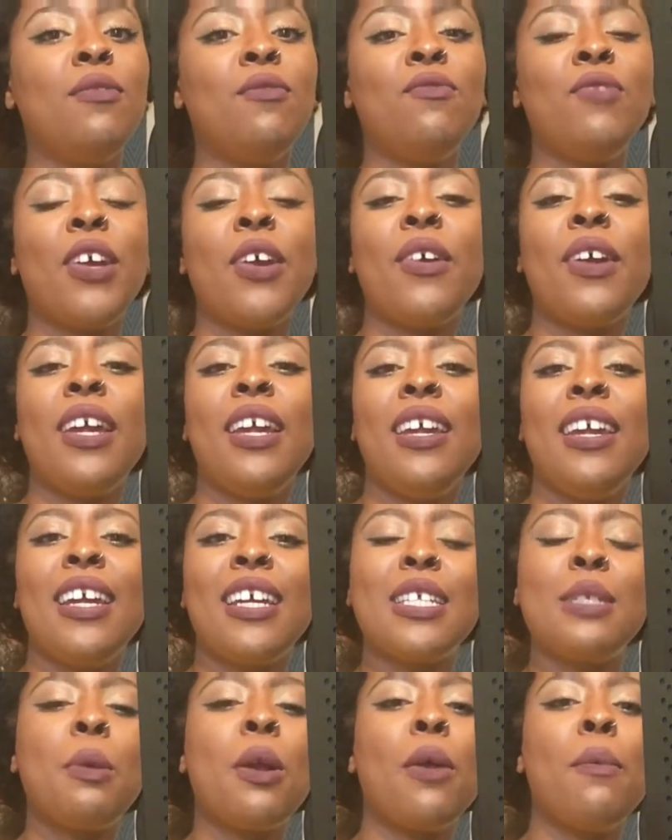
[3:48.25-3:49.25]
very
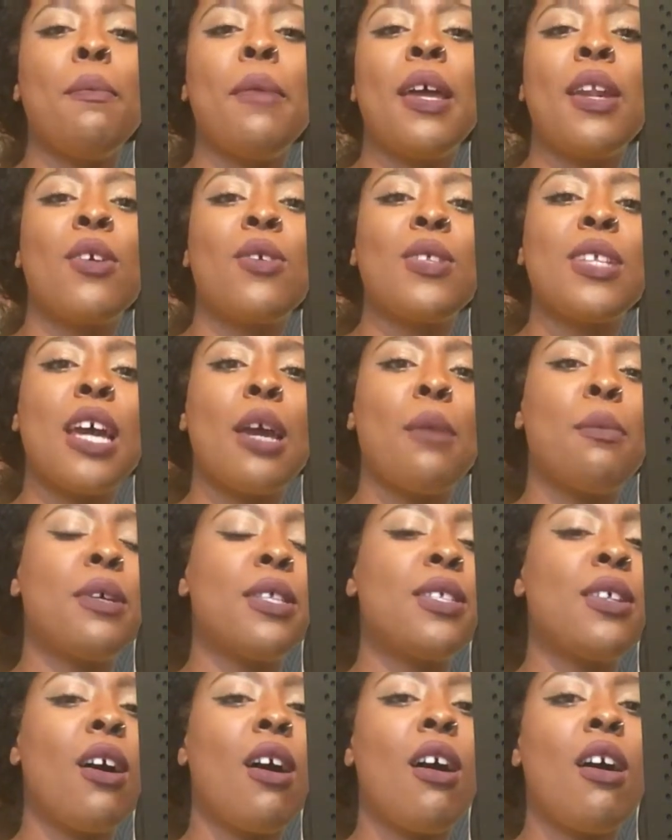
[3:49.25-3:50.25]
experimental type of
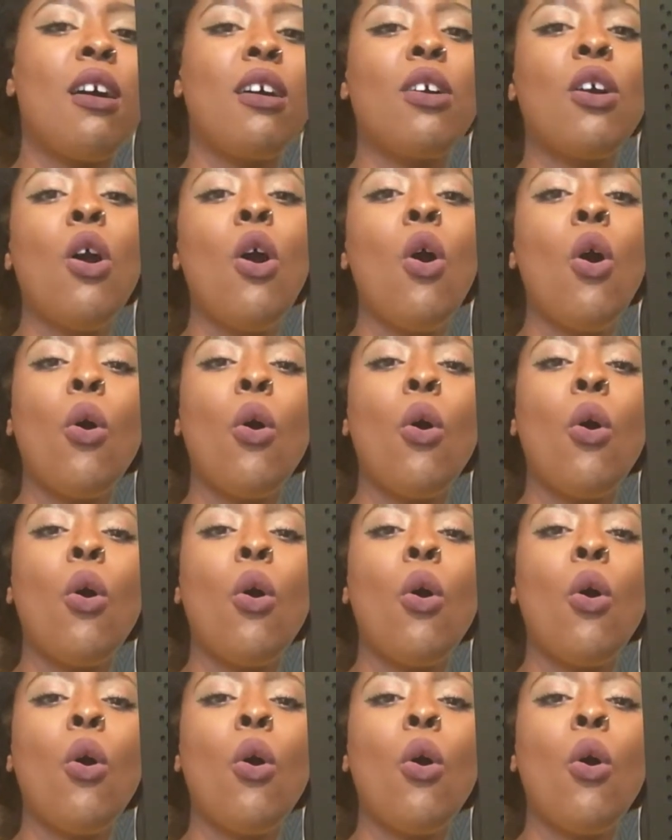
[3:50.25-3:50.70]
song,